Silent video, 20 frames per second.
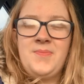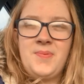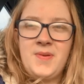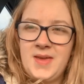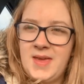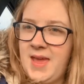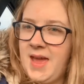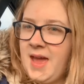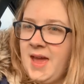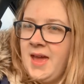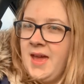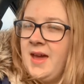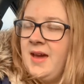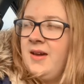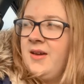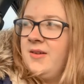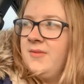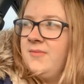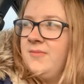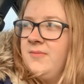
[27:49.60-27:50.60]
but yeah,
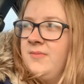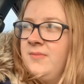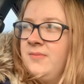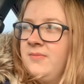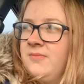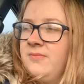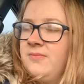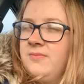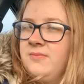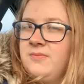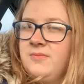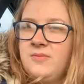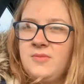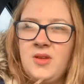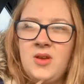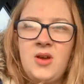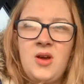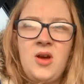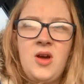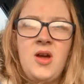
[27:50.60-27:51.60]
I'm
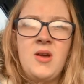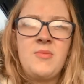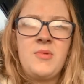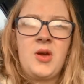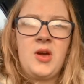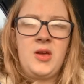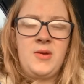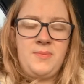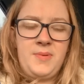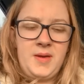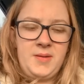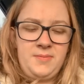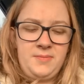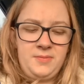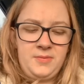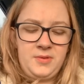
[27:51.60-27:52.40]
coping